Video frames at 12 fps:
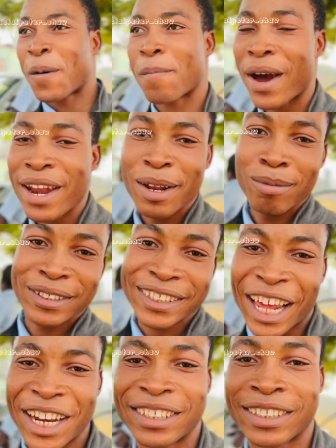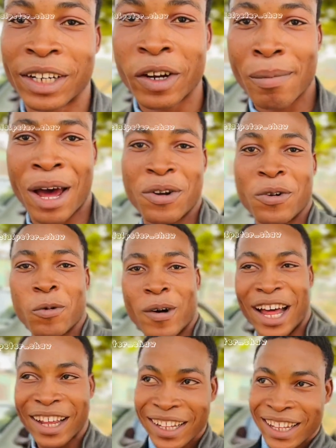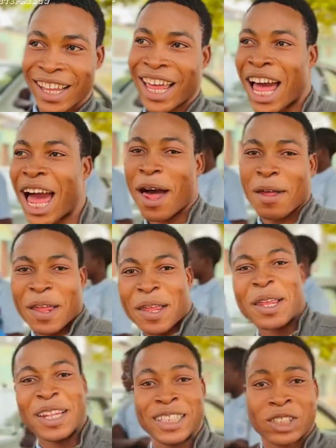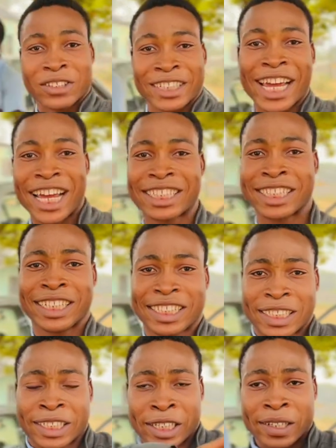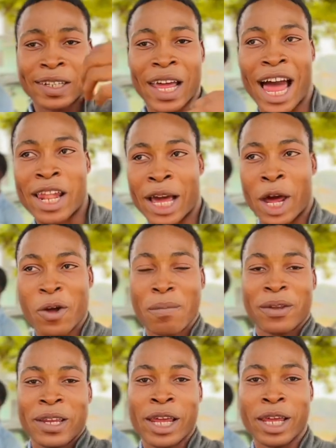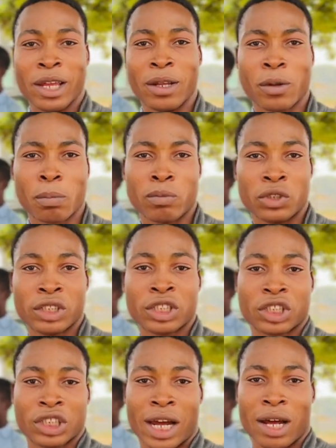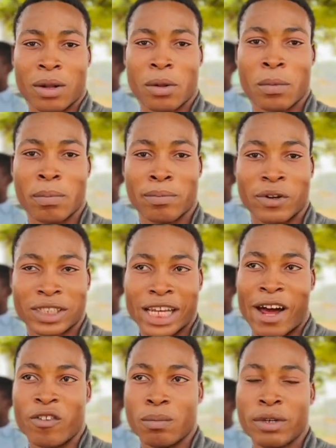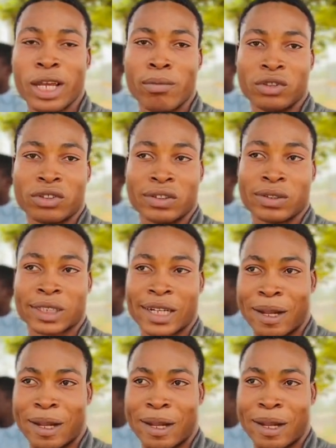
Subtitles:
My name is Tadeshi Obaluwa. The society thinks I cannot be a musician, but I will be a musician.